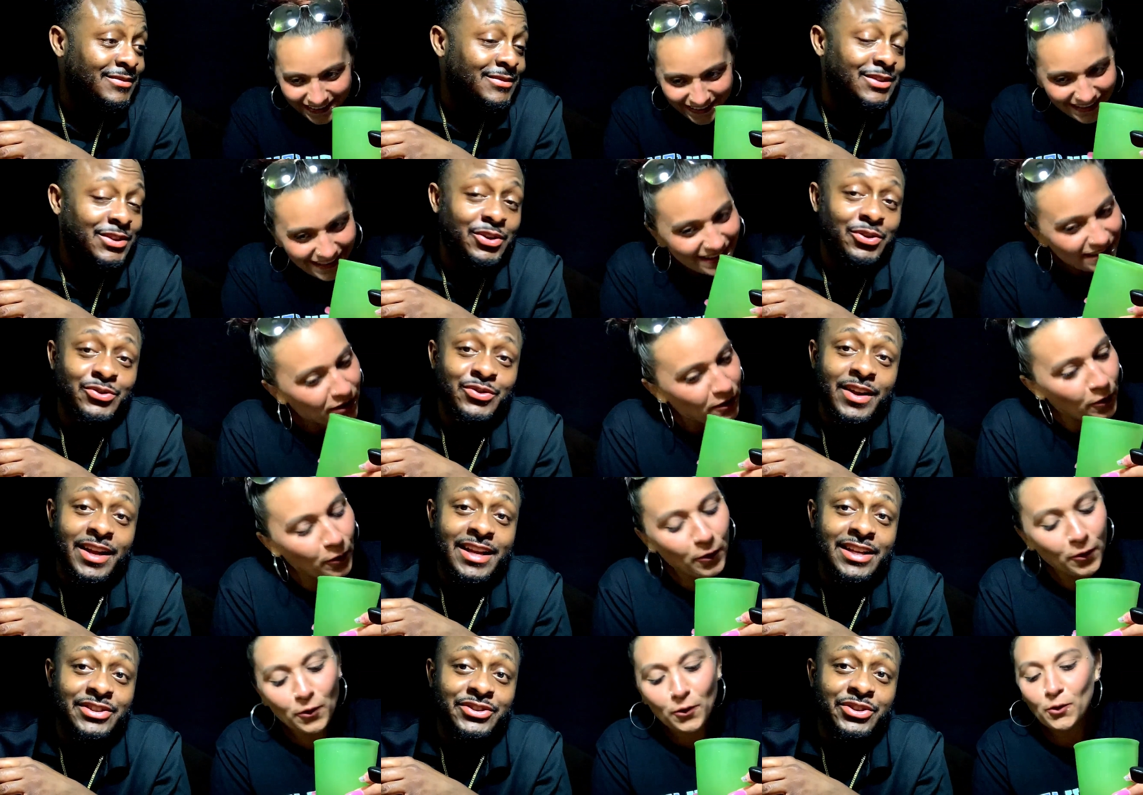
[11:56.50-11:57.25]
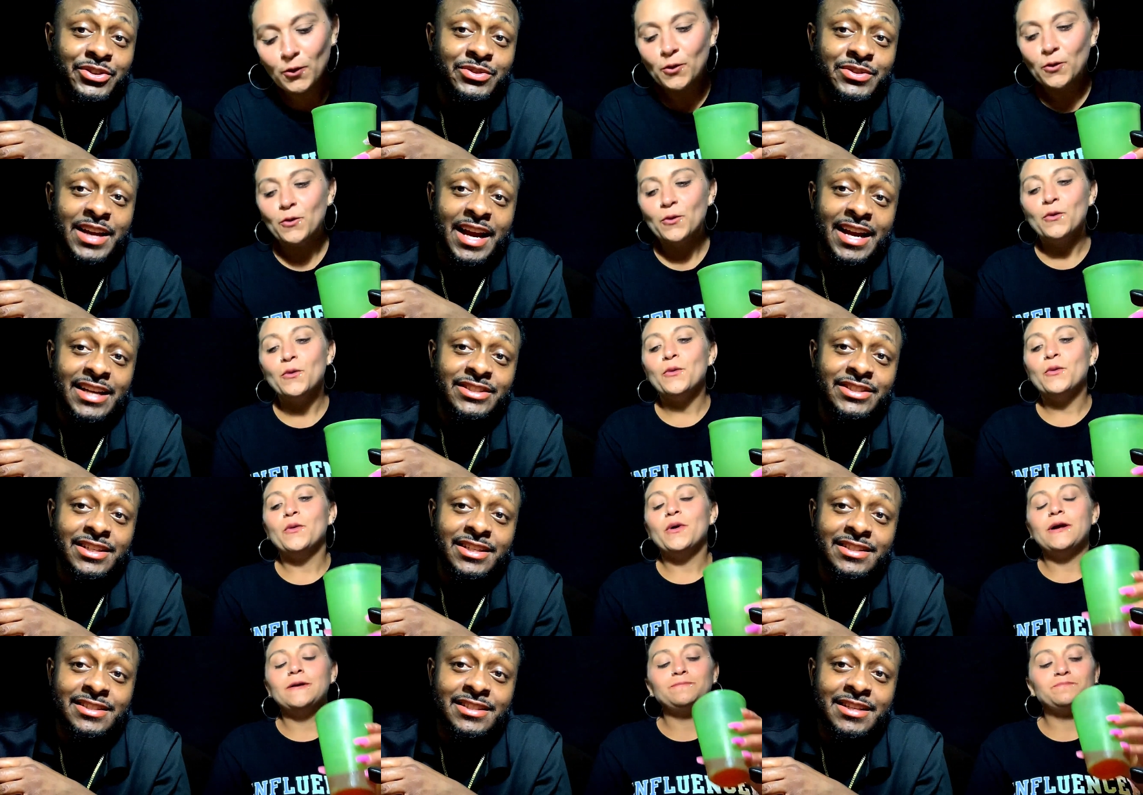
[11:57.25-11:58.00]
Speaker 1: You drinking juice. I ain't
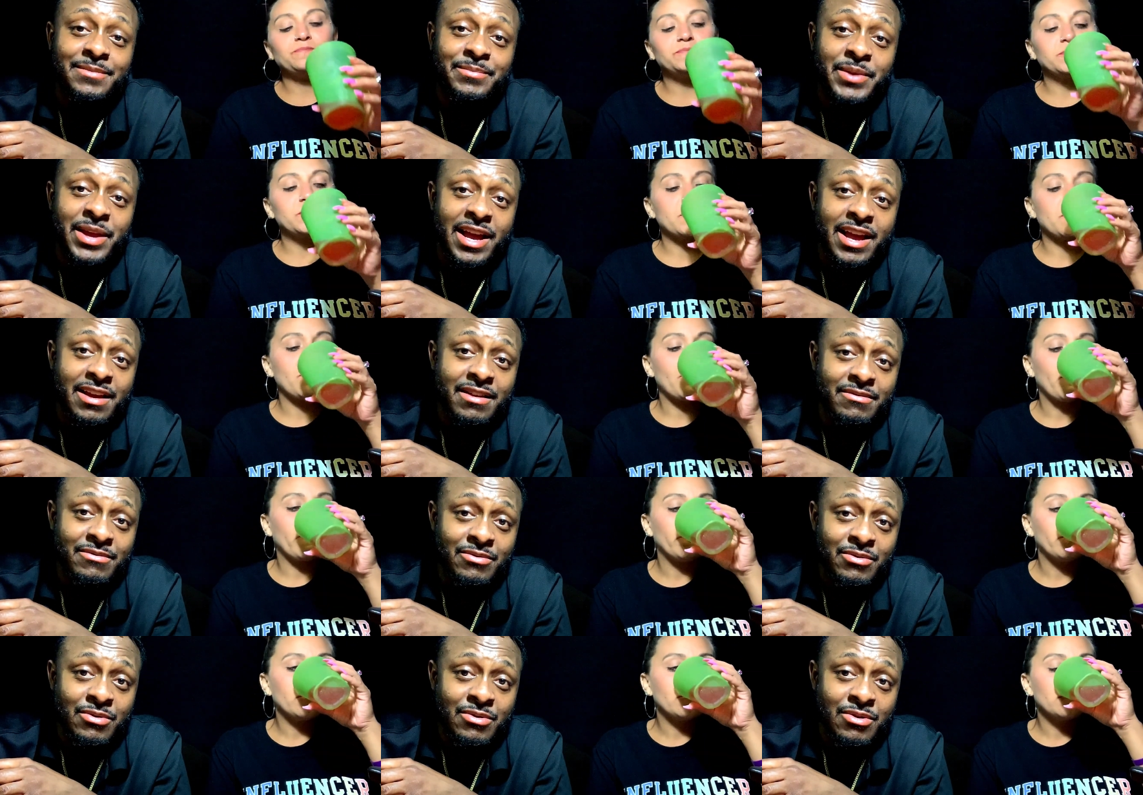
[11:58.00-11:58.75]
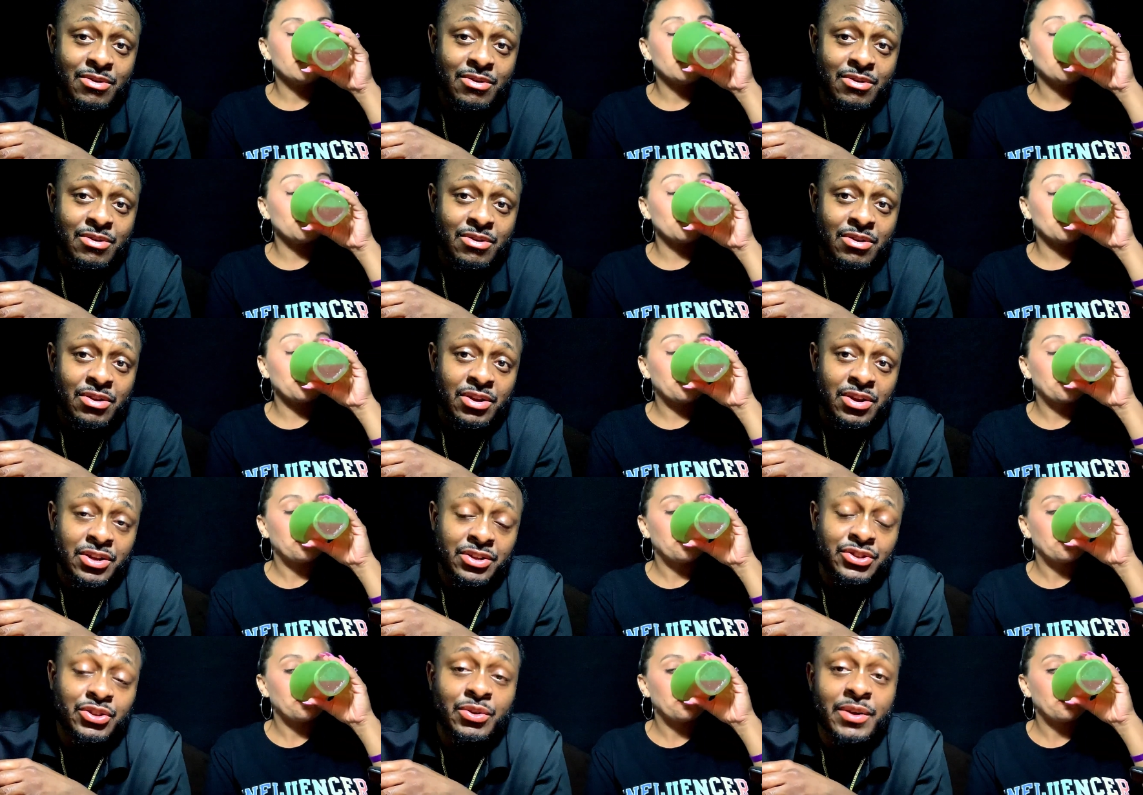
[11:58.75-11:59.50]
took a sip yet.
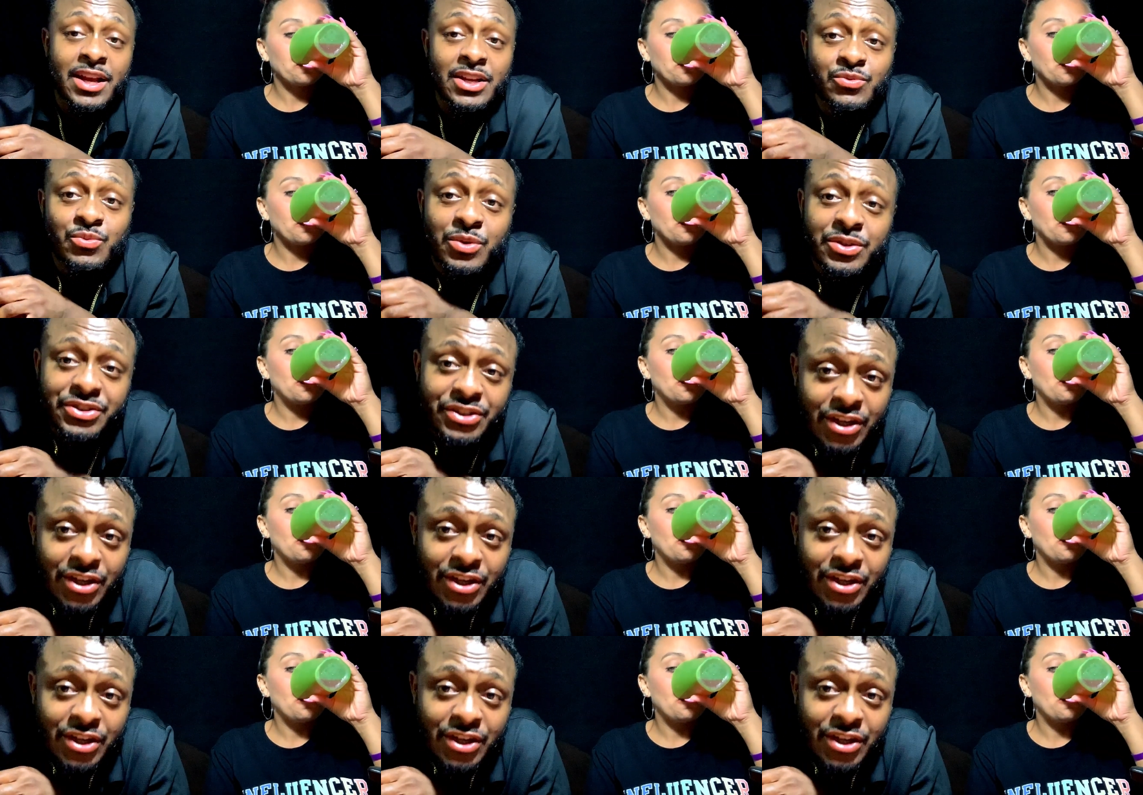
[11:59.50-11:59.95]
So guess what,